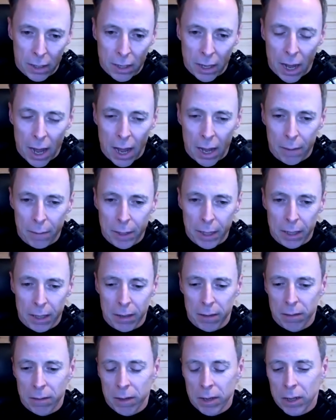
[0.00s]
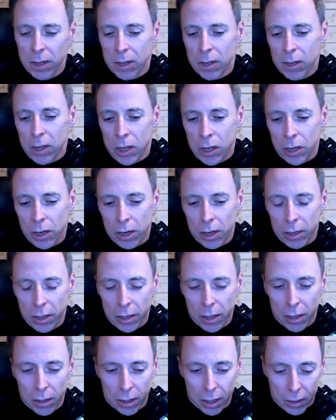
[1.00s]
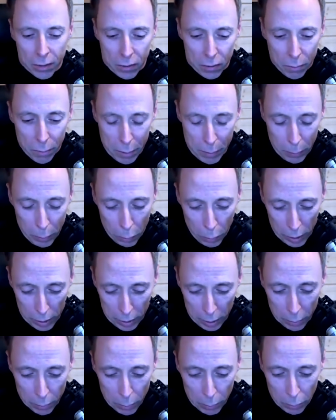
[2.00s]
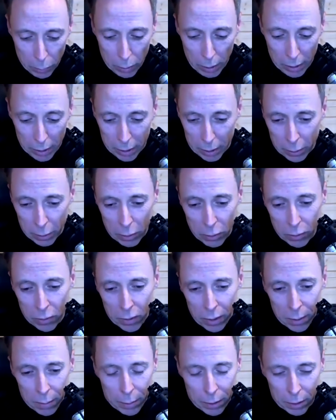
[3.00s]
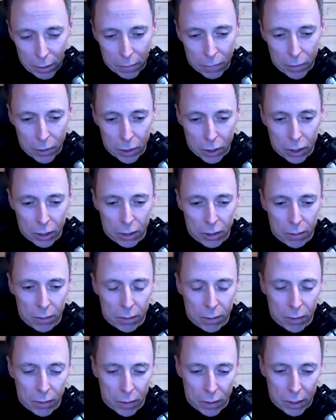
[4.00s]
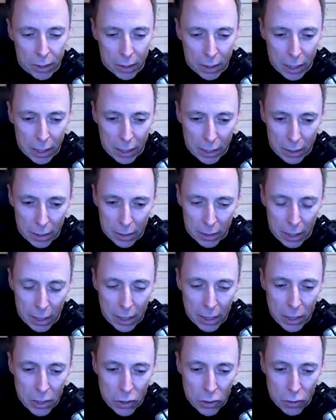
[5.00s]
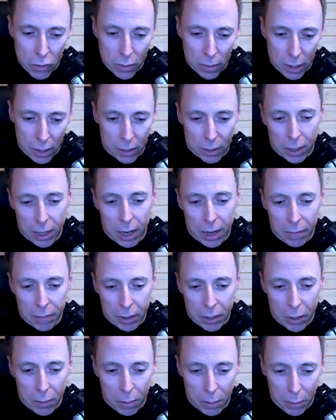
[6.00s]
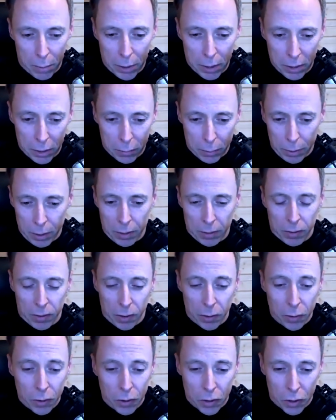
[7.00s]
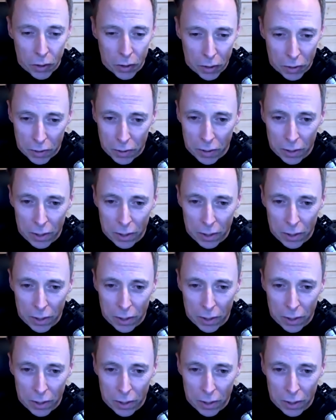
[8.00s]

I mean, you look at some people where they, like you say about the conversion site there, they do an article every couple of months, but it's so good